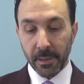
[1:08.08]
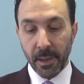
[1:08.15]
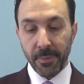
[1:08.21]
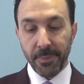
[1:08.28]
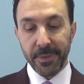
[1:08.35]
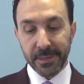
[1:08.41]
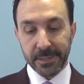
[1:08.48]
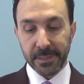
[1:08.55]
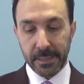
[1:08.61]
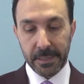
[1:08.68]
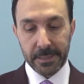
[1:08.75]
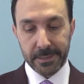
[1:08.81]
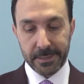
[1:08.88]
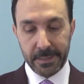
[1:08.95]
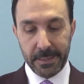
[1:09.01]
And this
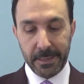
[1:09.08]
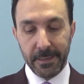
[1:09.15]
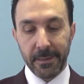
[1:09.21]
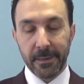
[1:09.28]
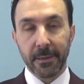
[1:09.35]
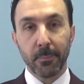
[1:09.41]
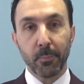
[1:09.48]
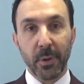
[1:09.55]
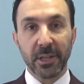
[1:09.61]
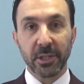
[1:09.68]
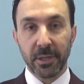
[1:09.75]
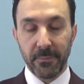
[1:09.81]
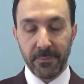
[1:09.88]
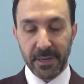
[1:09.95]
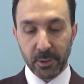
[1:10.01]
is the
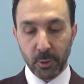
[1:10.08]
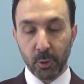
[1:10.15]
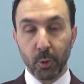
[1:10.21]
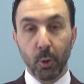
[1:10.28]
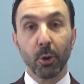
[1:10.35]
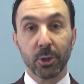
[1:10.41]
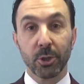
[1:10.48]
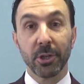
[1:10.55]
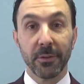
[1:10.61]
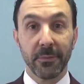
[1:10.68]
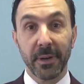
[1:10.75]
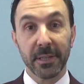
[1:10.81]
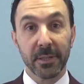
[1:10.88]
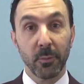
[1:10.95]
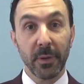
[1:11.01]
compression vest or torture
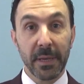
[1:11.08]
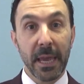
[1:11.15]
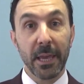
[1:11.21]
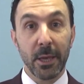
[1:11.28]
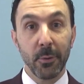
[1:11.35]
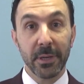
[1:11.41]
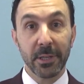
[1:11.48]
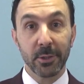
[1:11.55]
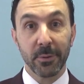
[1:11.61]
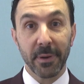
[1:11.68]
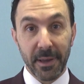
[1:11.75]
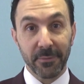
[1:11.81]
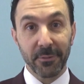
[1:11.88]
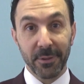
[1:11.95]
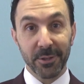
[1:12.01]
device that we get you into
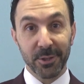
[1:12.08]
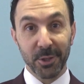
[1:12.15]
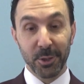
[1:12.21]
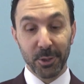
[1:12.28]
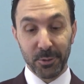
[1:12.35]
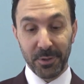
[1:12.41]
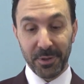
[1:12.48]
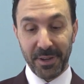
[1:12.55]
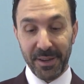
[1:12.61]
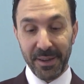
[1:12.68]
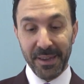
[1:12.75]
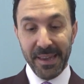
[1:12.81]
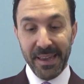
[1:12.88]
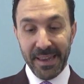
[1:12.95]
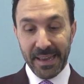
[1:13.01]
after the surgery,
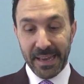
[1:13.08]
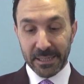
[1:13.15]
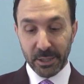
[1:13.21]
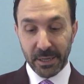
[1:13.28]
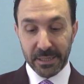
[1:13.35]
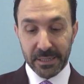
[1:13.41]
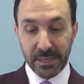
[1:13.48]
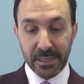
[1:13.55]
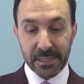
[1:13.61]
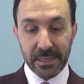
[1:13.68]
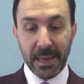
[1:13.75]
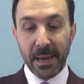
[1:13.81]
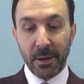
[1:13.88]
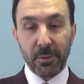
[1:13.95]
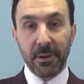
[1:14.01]
okay? As you can see, it's
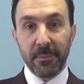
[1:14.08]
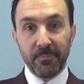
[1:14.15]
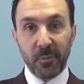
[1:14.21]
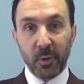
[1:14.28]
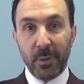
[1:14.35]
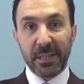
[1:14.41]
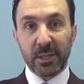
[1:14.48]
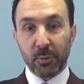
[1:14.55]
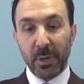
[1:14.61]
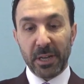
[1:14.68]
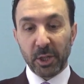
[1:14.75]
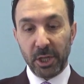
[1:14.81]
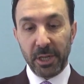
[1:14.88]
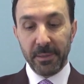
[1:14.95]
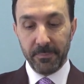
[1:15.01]
Lycra, quite
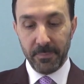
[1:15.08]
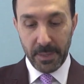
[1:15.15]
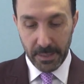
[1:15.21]
stretchy.